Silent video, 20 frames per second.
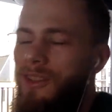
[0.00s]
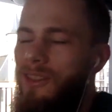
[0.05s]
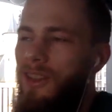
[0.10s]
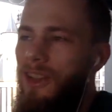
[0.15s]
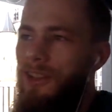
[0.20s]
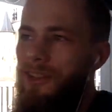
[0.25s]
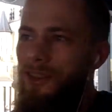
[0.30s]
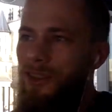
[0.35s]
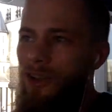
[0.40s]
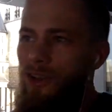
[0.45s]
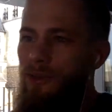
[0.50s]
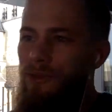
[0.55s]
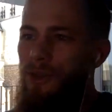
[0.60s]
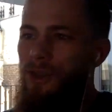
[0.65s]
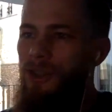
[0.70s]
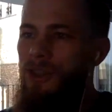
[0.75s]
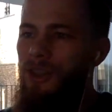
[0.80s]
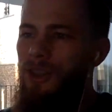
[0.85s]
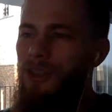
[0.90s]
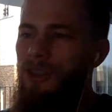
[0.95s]
test
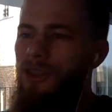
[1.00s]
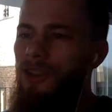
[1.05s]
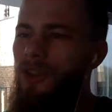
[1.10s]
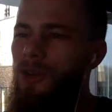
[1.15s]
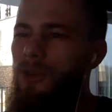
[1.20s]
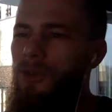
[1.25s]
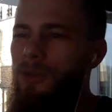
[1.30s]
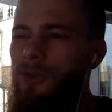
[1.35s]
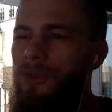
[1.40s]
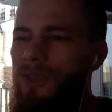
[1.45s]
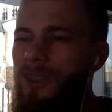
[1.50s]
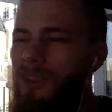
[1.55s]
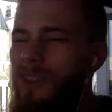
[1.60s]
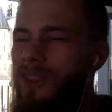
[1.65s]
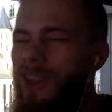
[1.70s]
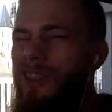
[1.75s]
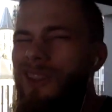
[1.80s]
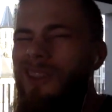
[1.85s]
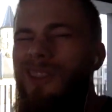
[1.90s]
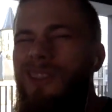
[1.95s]
coverage that shows the
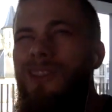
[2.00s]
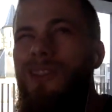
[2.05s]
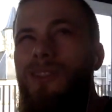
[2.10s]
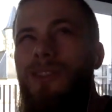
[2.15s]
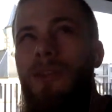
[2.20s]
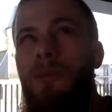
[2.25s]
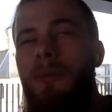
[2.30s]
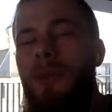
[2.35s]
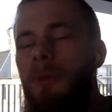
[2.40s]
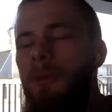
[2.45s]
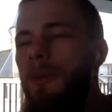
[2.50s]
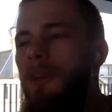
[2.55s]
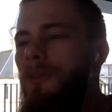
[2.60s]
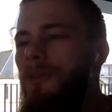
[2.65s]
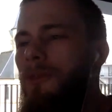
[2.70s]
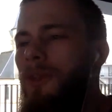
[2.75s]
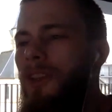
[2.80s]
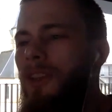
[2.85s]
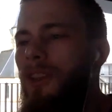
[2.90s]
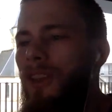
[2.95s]
tests maybe
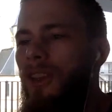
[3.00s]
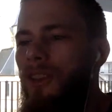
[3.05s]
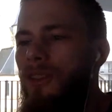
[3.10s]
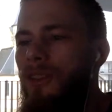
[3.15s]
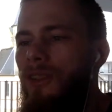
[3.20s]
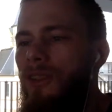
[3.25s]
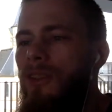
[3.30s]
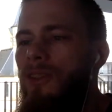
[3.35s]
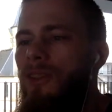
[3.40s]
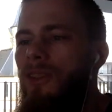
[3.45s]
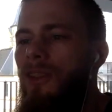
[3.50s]
3 cases.